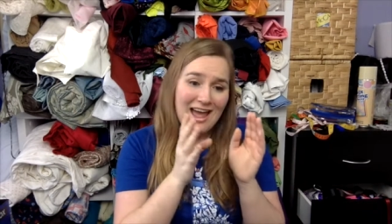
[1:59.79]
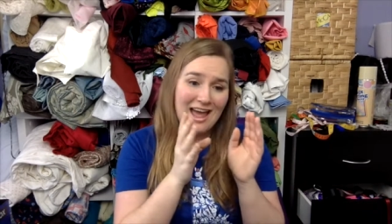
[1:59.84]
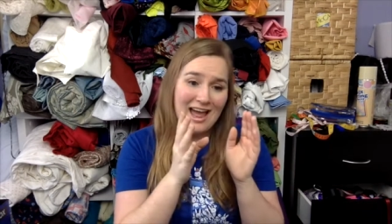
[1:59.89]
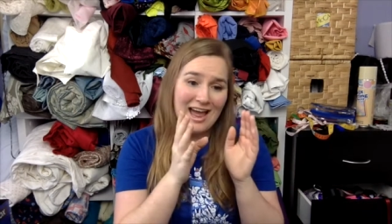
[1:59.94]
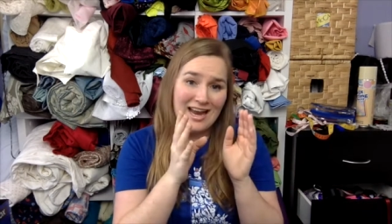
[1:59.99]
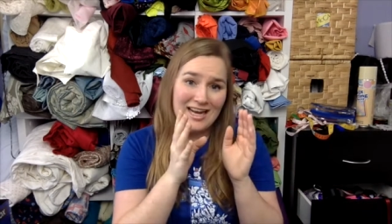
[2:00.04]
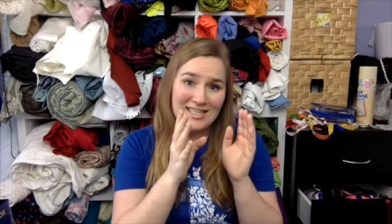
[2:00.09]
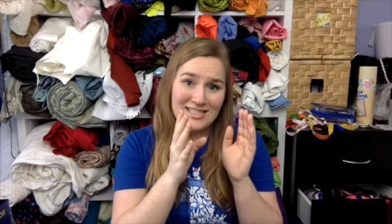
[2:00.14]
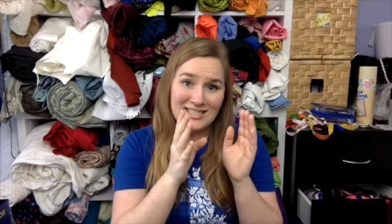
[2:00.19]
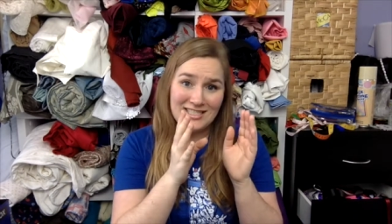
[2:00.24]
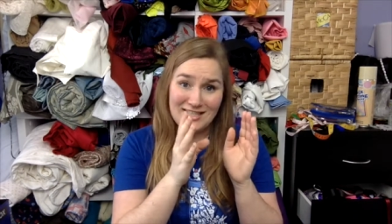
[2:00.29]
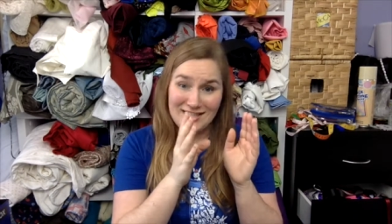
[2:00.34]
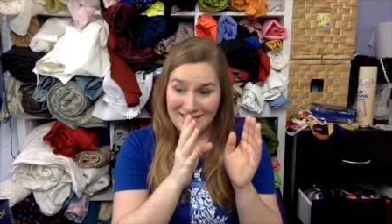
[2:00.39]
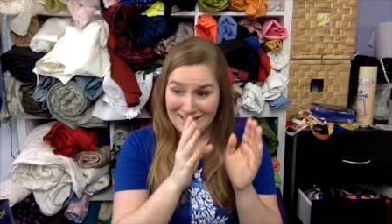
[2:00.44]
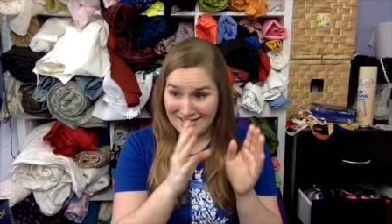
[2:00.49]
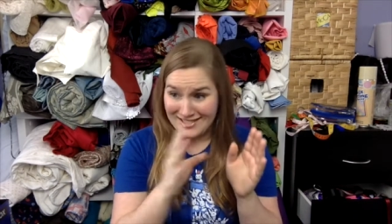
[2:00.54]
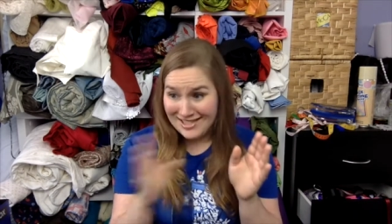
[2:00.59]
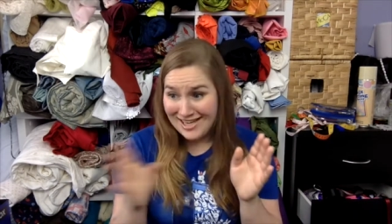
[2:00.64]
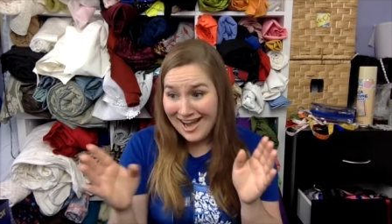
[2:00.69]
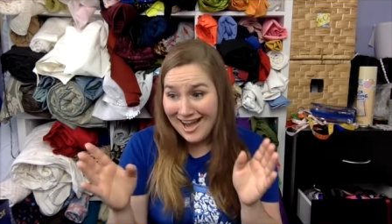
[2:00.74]
and the
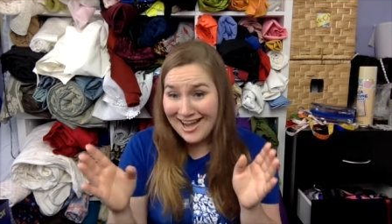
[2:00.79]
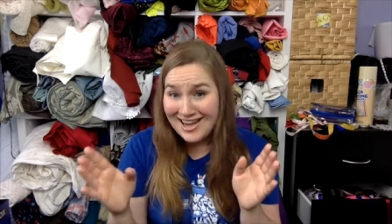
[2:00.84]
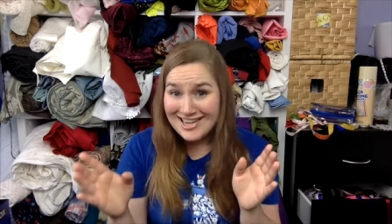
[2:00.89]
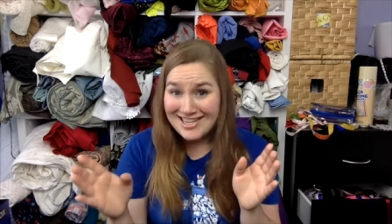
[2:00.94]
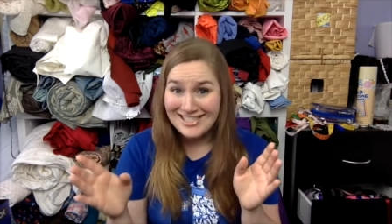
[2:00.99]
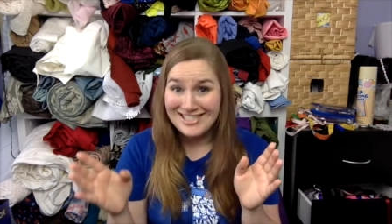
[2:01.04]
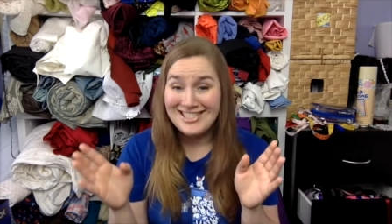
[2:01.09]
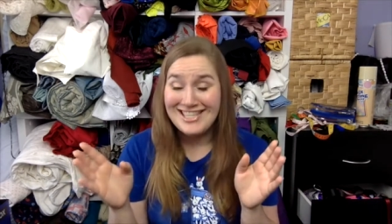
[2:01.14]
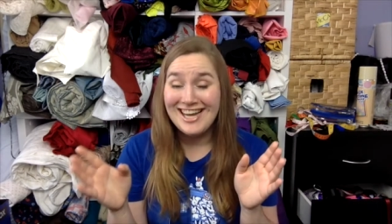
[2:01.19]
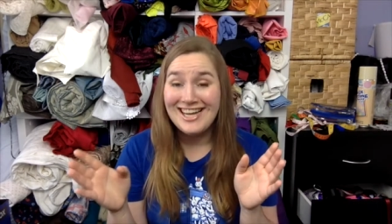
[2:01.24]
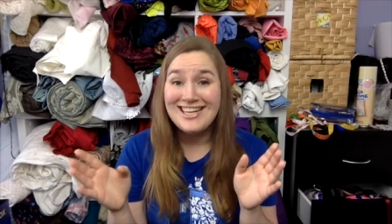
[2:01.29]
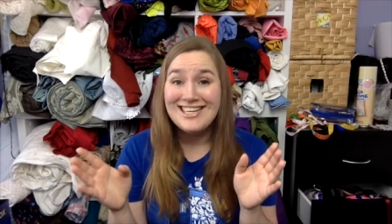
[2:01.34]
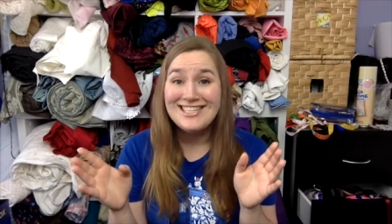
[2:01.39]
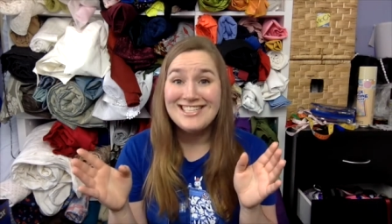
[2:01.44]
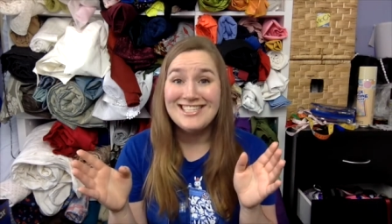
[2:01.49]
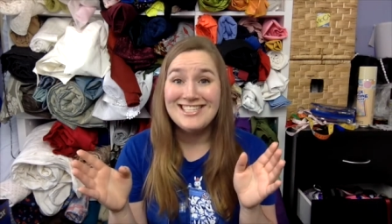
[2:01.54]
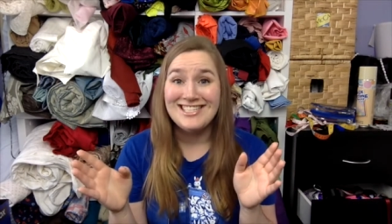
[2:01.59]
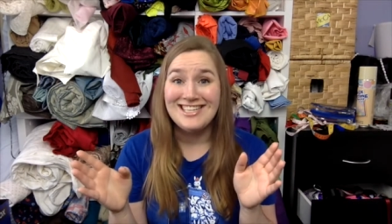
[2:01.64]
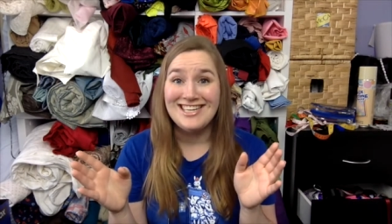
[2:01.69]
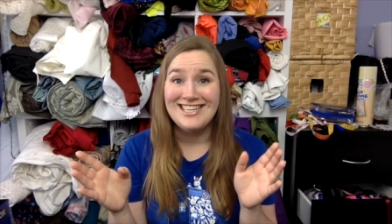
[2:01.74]
entire
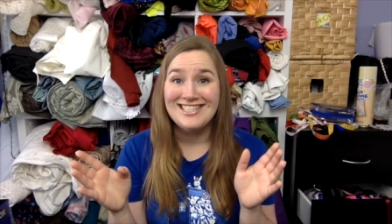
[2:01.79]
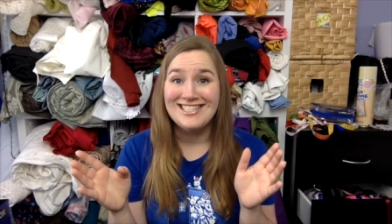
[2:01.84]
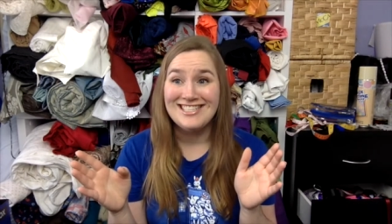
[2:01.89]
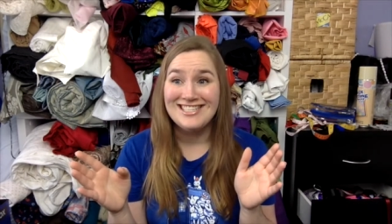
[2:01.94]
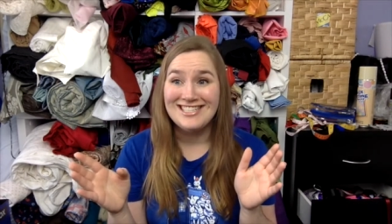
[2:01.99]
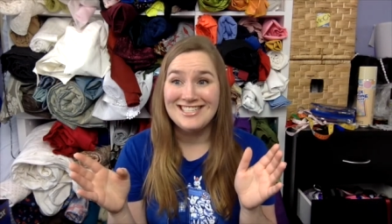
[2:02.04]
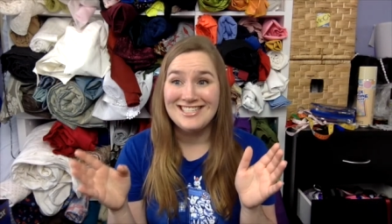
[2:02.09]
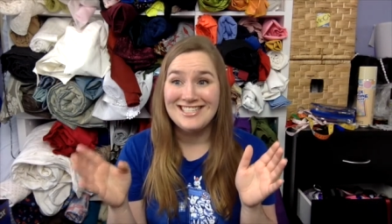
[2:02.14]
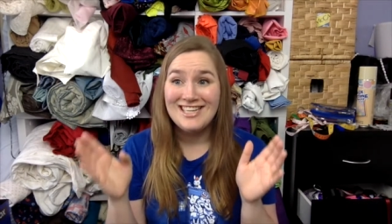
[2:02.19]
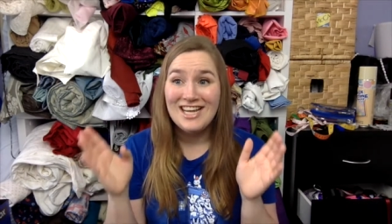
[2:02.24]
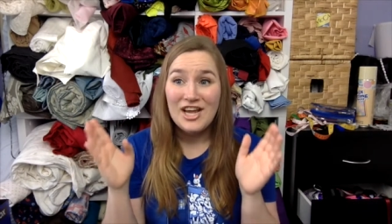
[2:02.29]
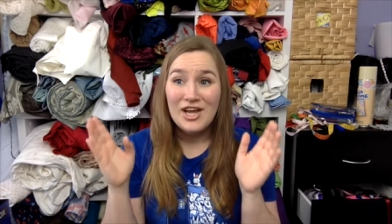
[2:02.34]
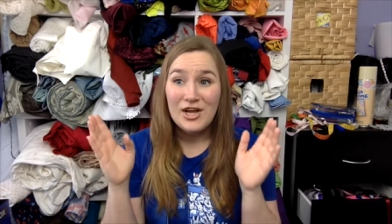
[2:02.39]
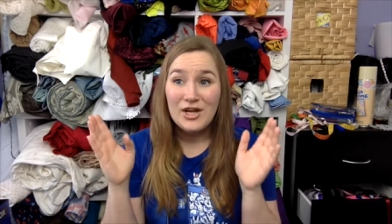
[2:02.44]
second season